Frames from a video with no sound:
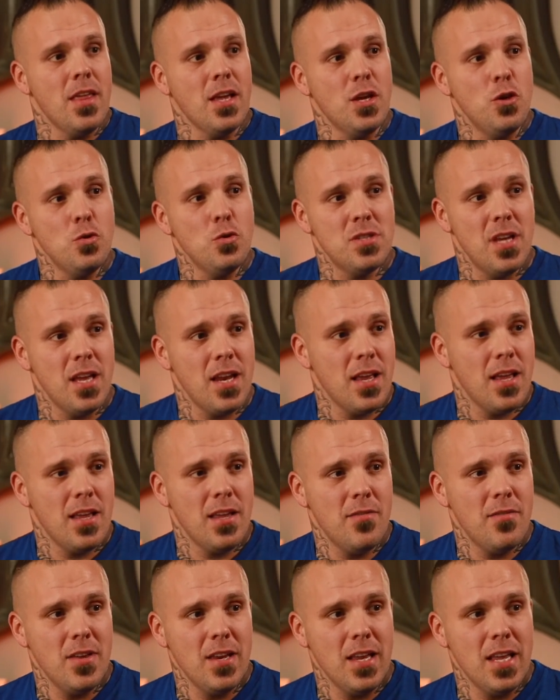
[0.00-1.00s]
That you said
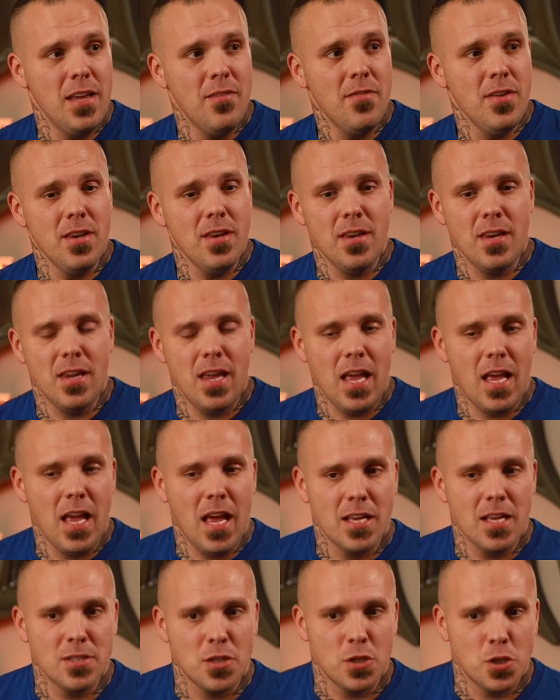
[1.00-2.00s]
even
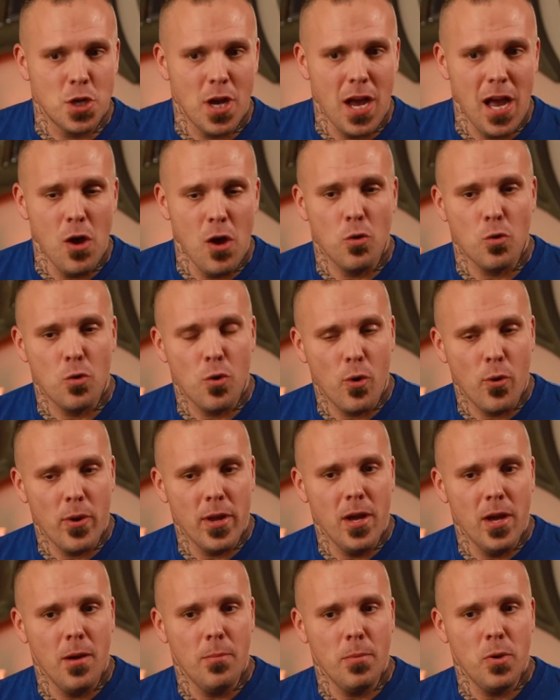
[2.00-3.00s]
as a child
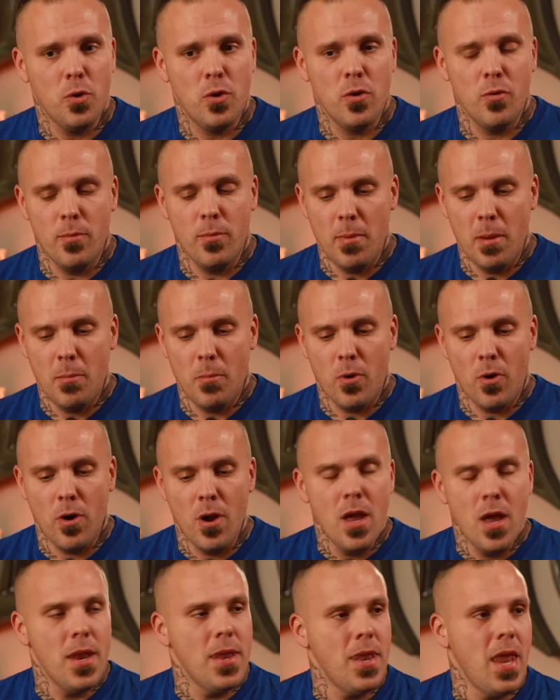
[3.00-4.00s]
growing up, you can remember
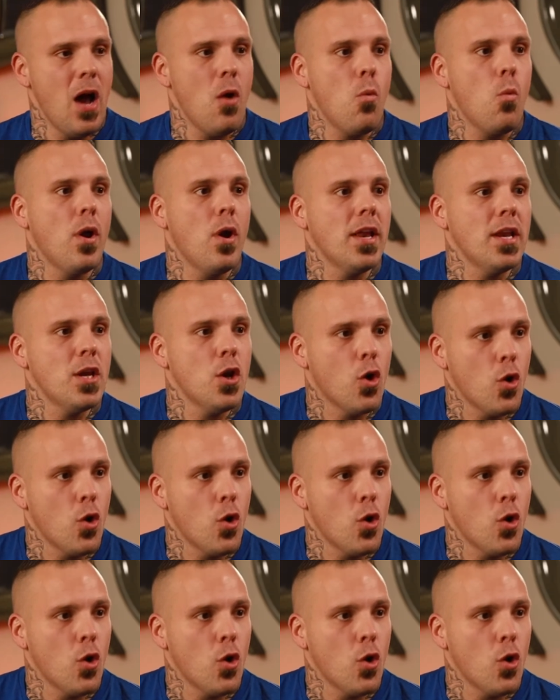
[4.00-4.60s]
not wanting to